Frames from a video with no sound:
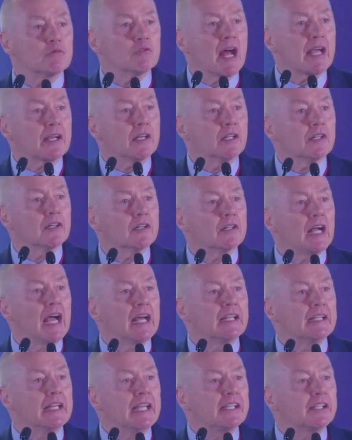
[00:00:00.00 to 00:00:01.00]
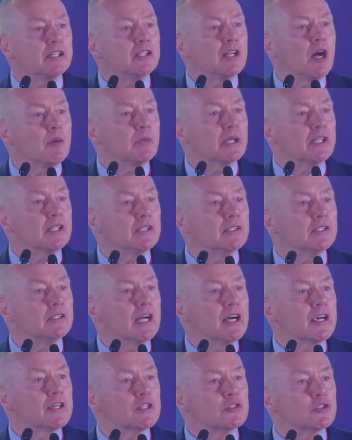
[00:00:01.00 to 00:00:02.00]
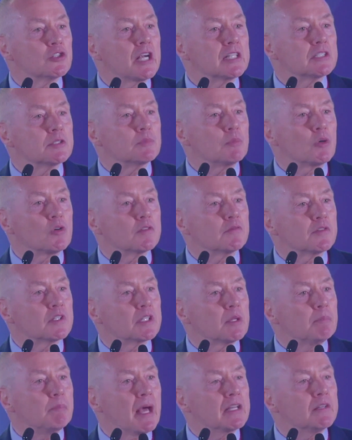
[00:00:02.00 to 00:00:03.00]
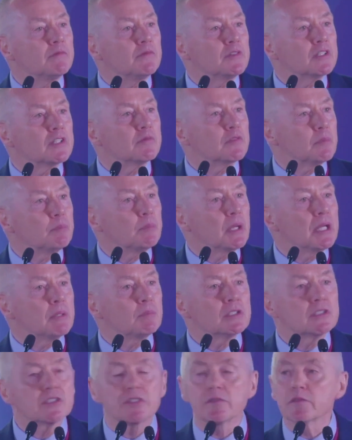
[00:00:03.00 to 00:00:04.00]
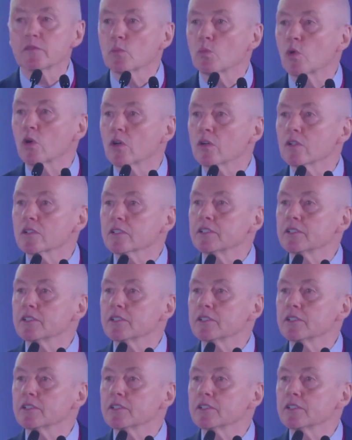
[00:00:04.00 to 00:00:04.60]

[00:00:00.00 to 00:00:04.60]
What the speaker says: regular, and economical air transport for the benefit of the peoples of the world.